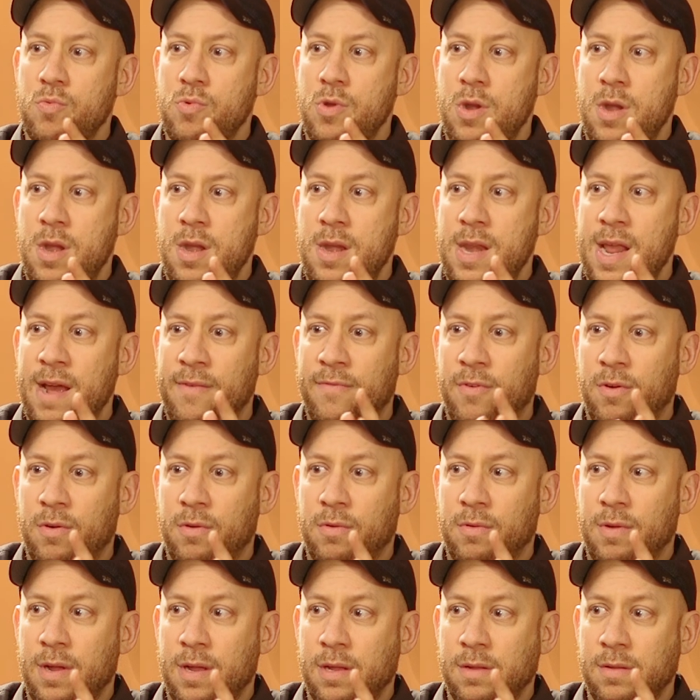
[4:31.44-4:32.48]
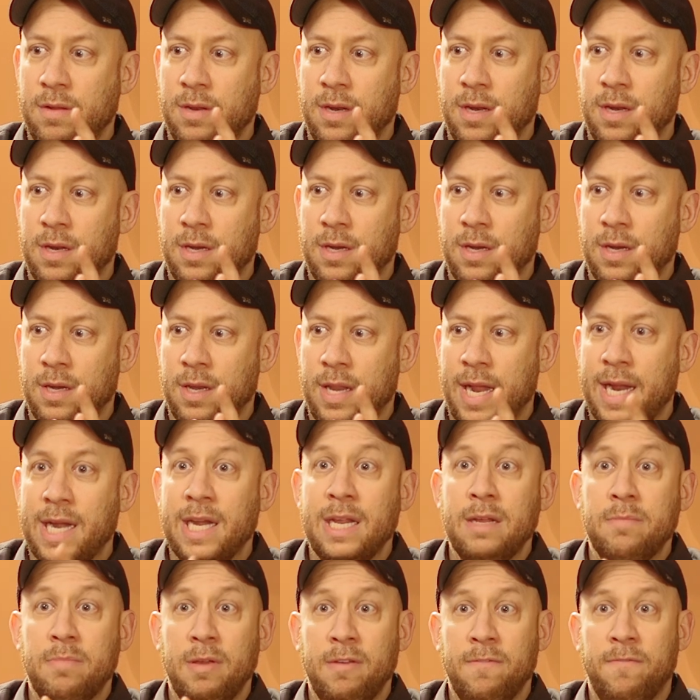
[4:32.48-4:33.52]
never
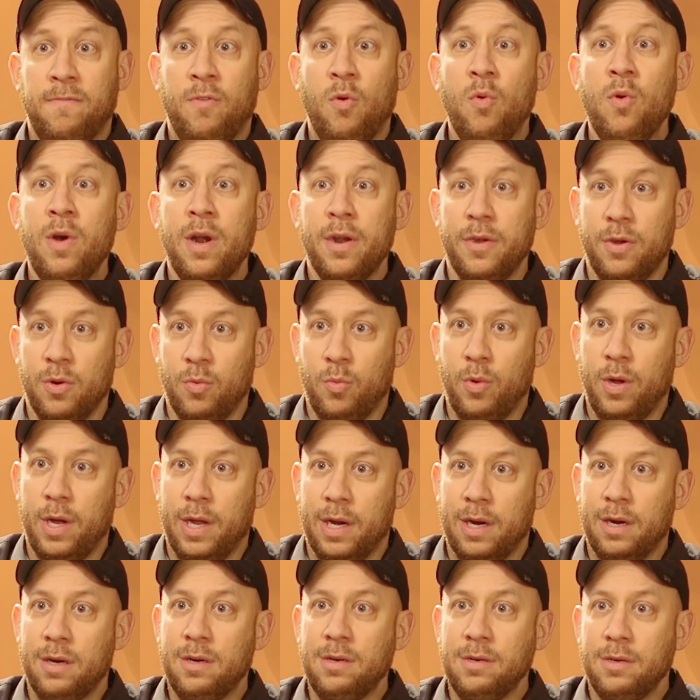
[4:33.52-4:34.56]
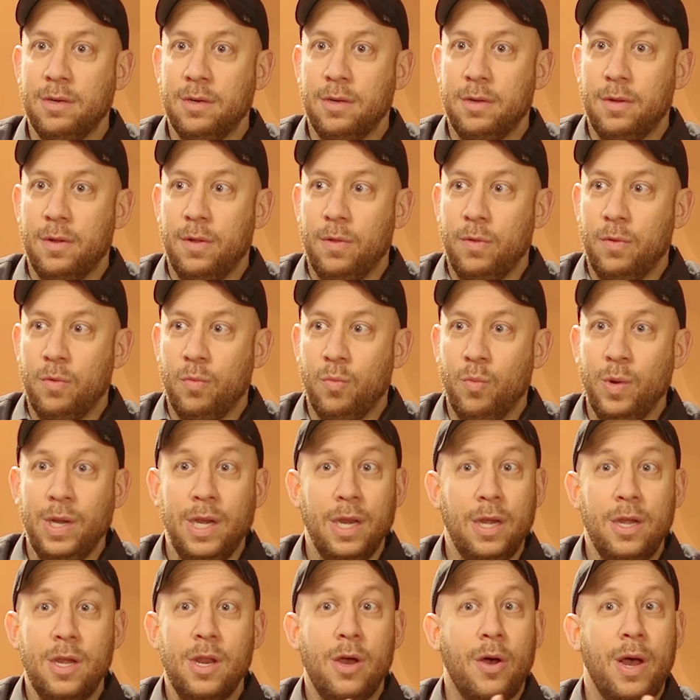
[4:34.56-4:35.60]
lighting before underwater, we
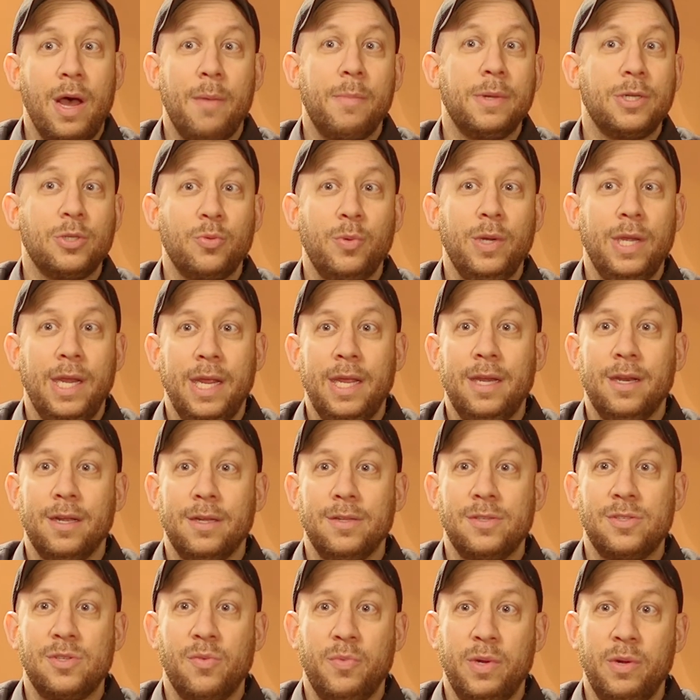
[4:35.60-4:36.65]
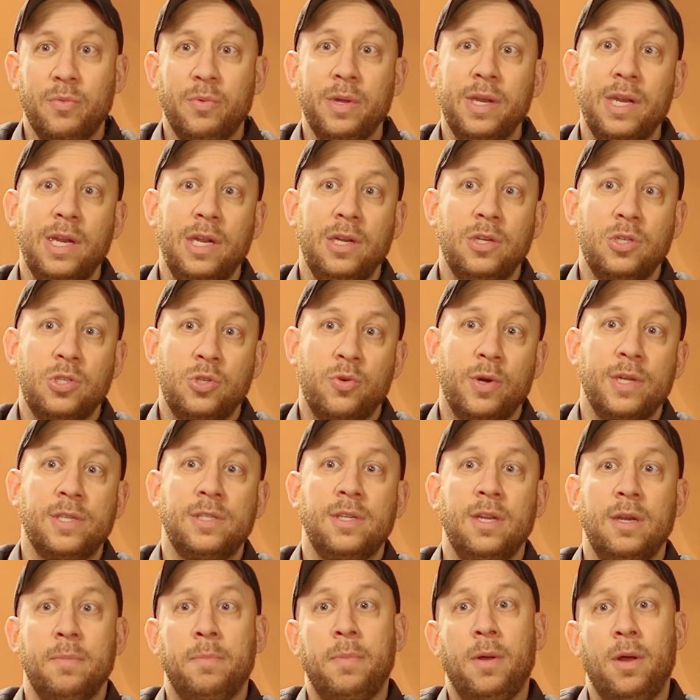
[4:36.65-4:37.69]
didn't know how much we needed. So we really
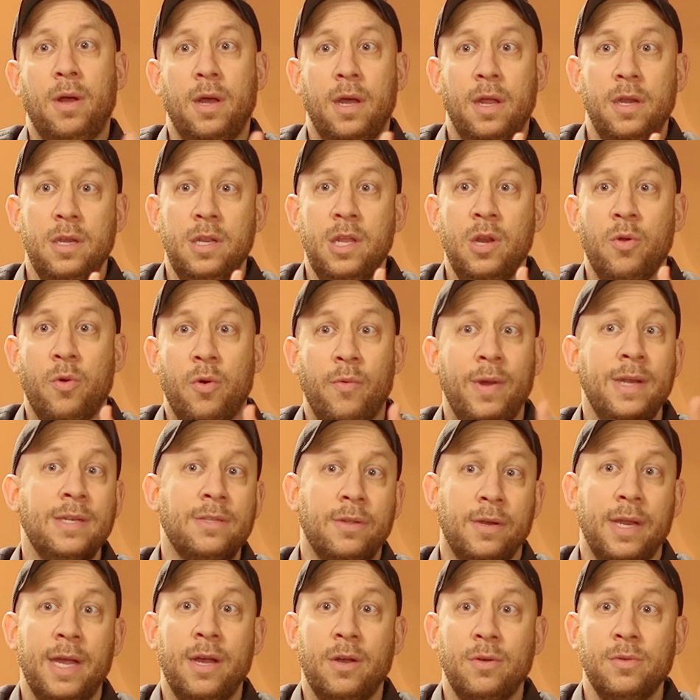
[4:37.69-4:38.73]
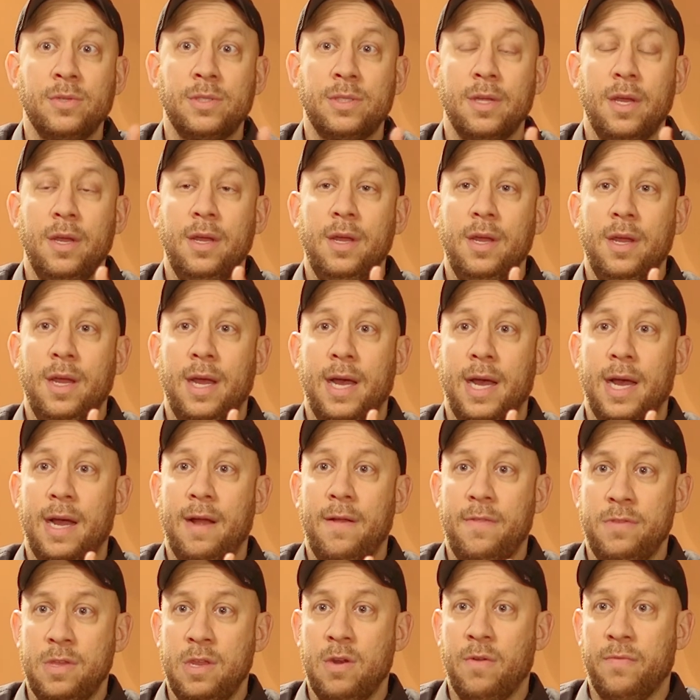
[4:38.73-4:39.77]
trusted upon, a rental house,
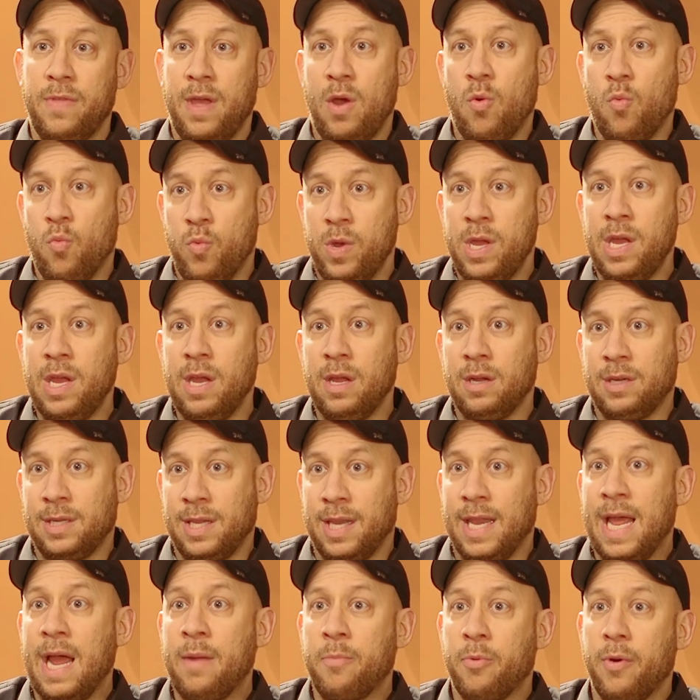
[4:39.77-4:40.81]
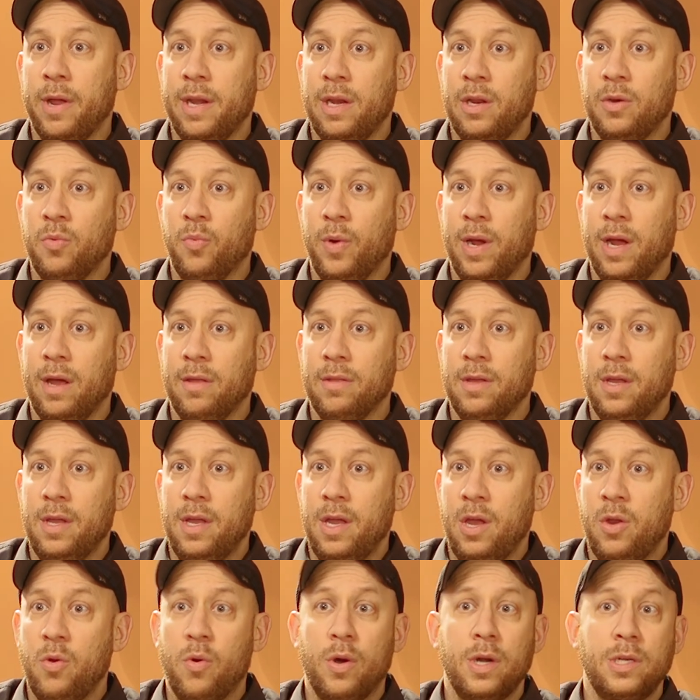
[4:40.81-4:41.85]
that we collaborated with
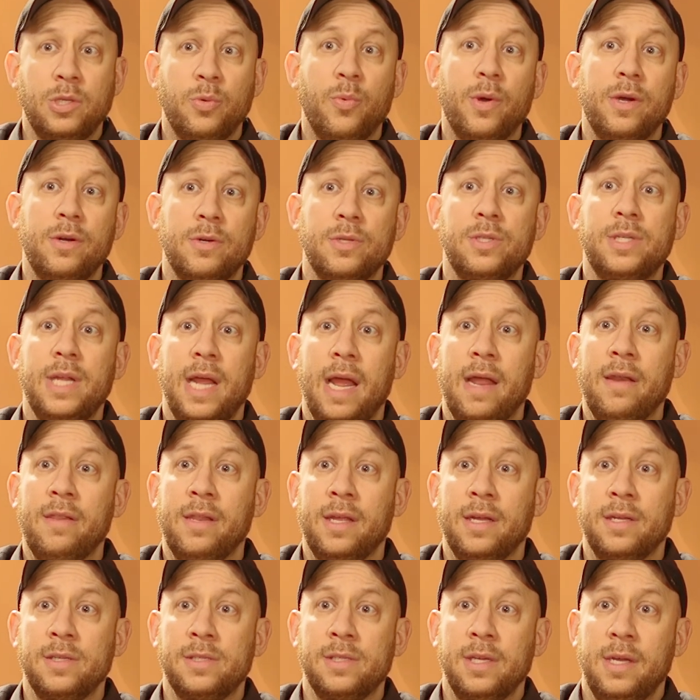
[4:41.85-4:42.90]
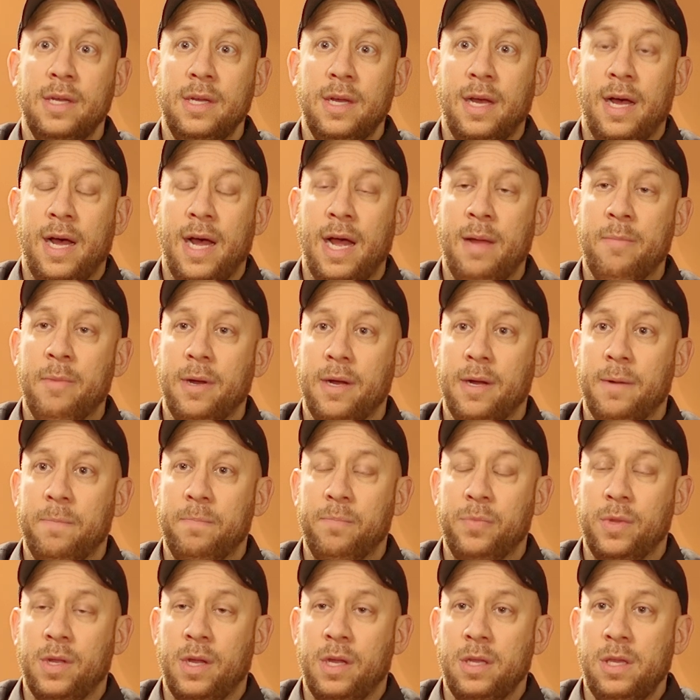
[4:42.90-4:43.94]
in order to understand this. I'm
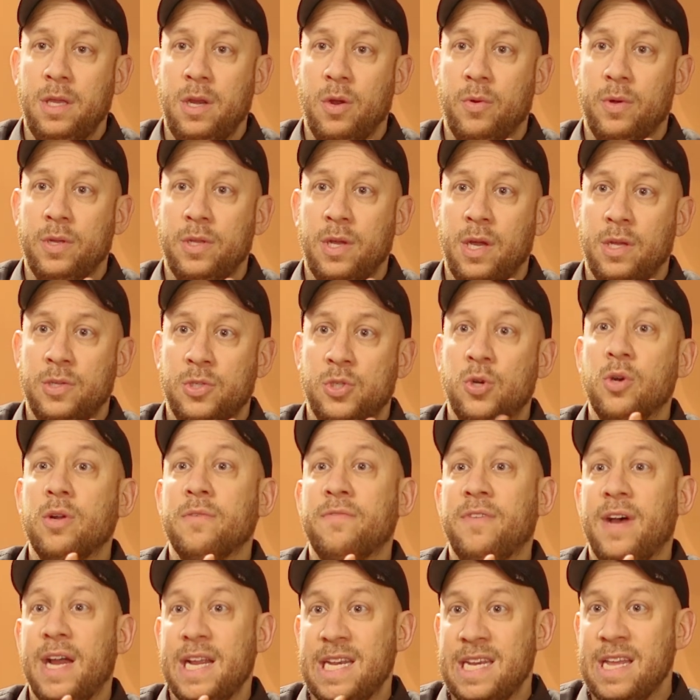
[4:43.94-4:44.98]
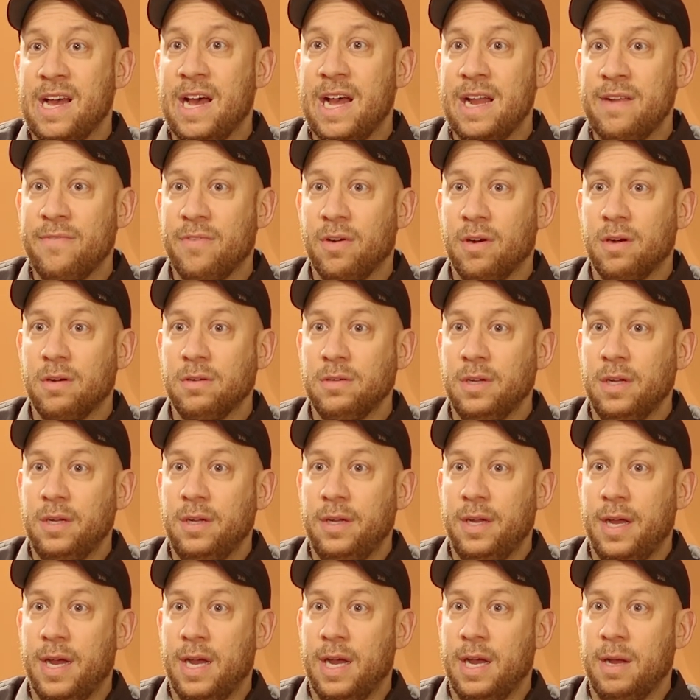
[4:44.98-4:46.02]
a certified diver,
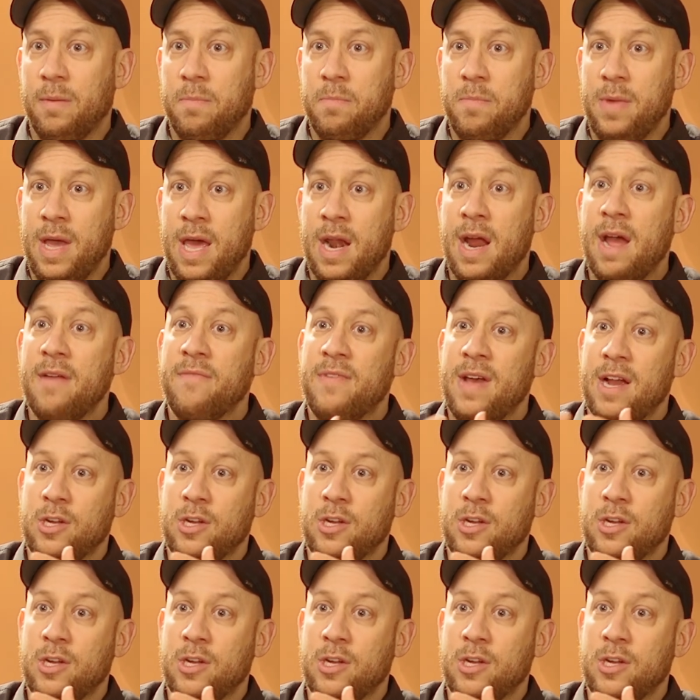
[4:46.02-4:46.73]
and I've